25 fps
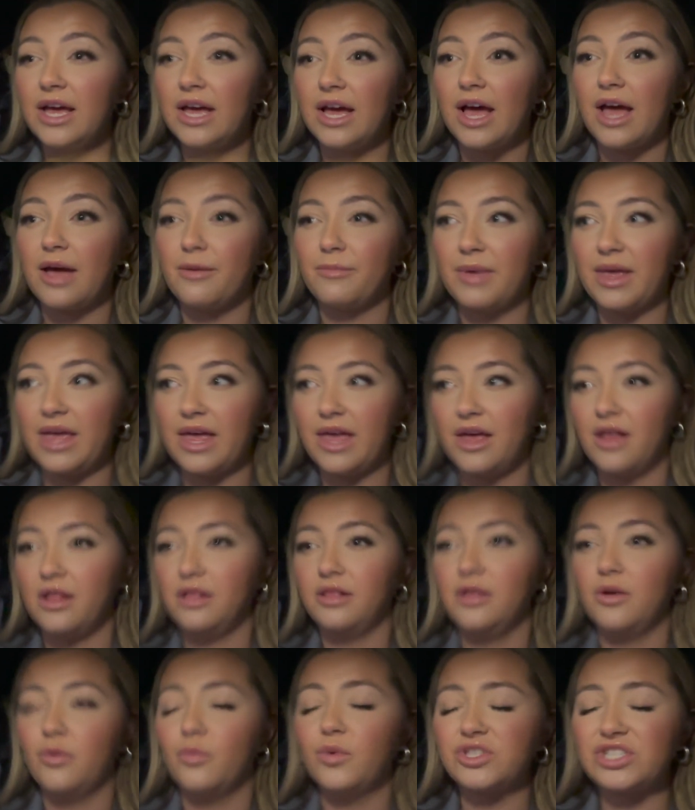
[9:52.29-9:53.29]
I'm ill,
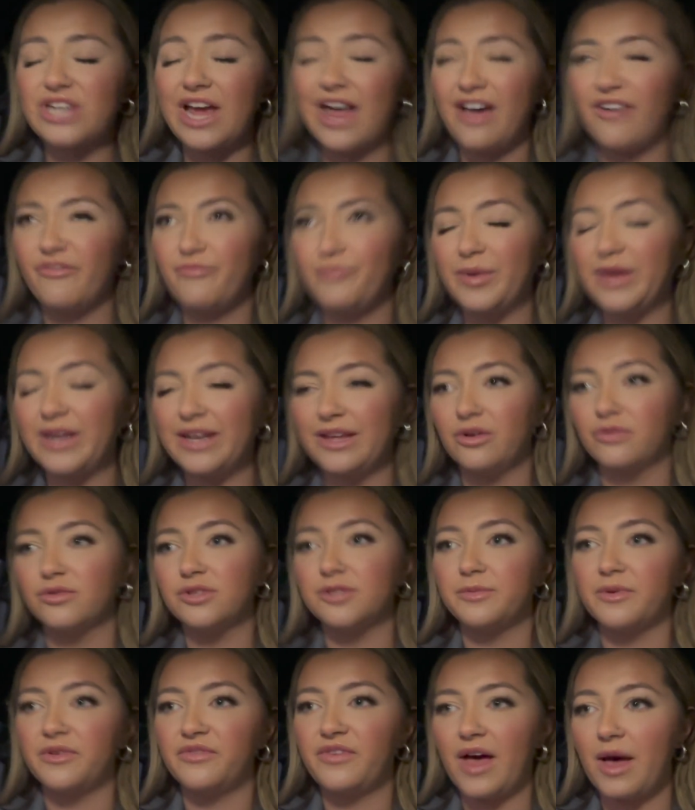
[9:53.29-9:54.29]
which I have been ill to
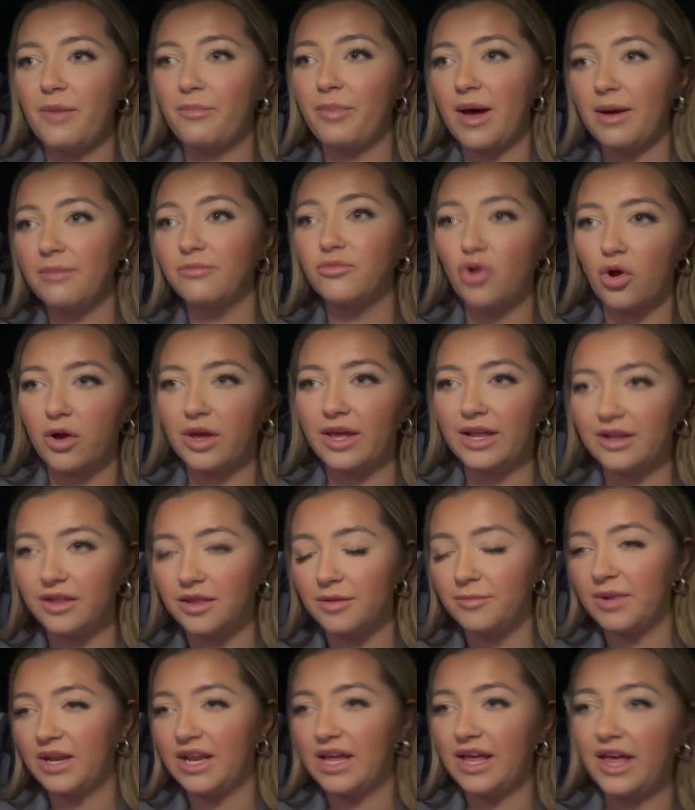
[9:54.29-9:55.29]
be fair, but I'm not ill at the
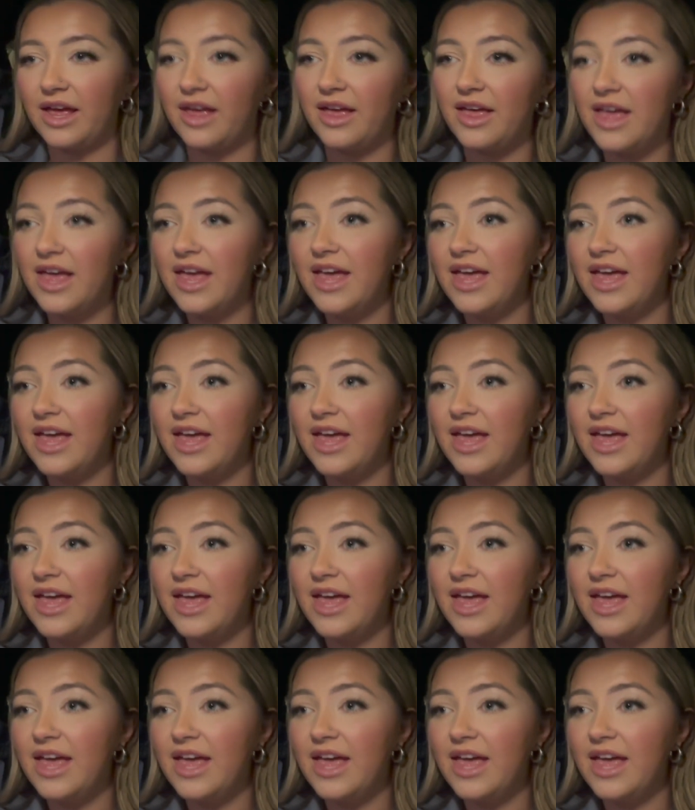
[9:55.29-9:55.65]
minute.